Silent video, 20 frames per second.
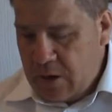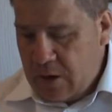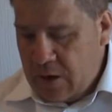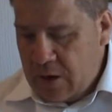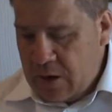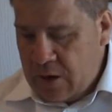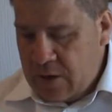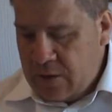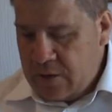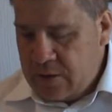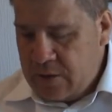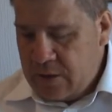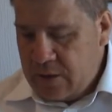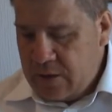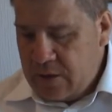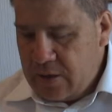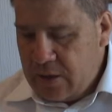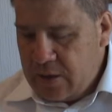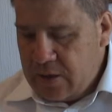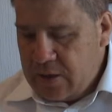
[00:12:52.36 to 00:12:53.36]
and
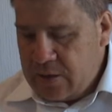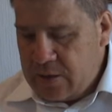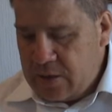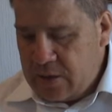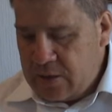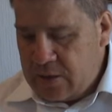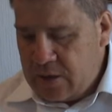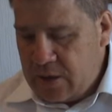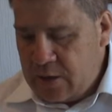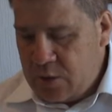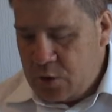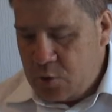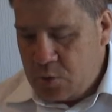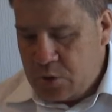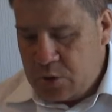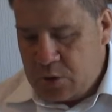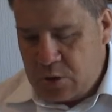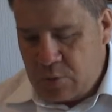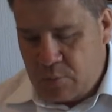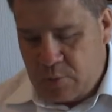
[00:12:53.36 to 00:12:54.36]

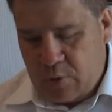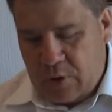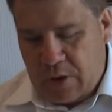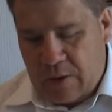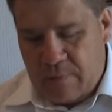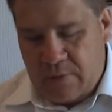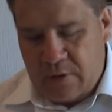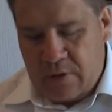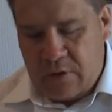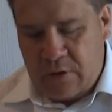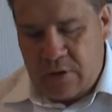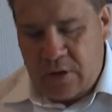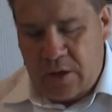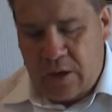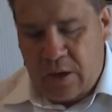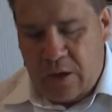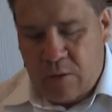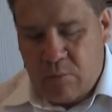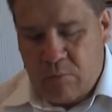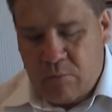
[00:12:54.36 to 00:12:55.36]
sententious, the book
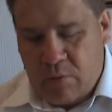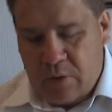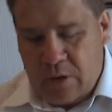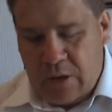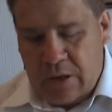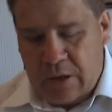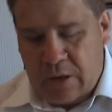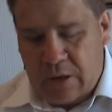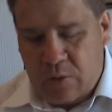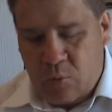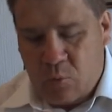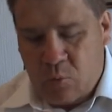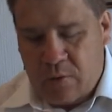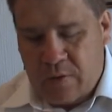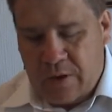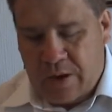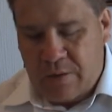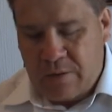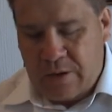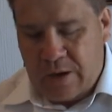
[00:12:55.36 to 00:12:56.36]
evidently being
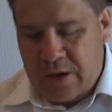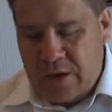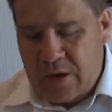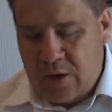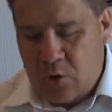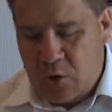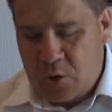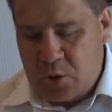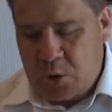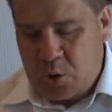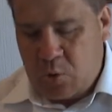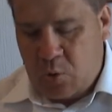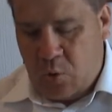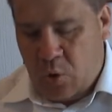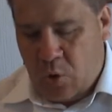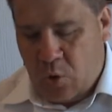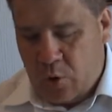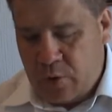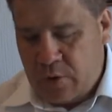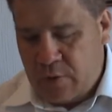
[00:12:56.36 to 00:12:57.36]
without any logical
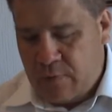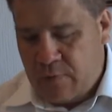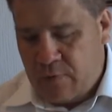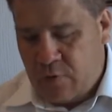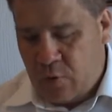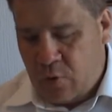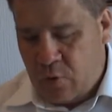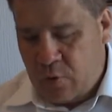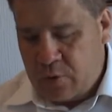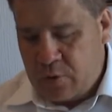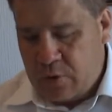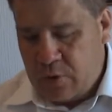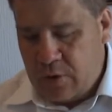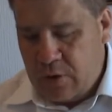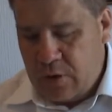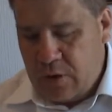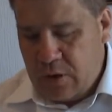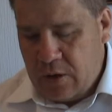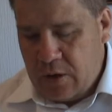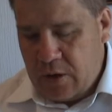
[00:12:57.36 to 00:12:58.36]
order of thought,
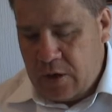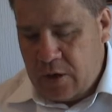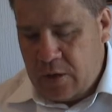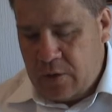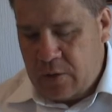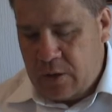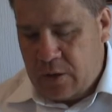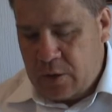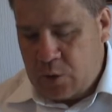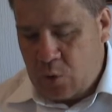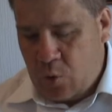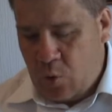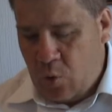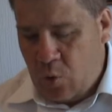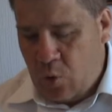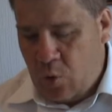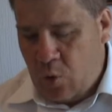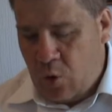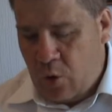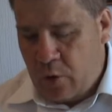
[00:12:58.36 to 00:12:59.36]
either as a
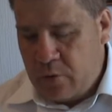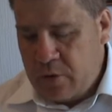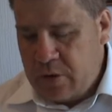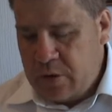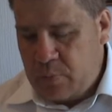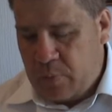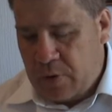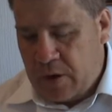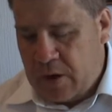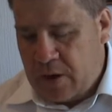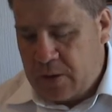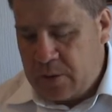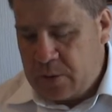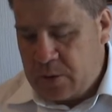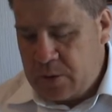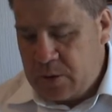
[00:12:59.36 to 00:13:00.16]
whole or in parts.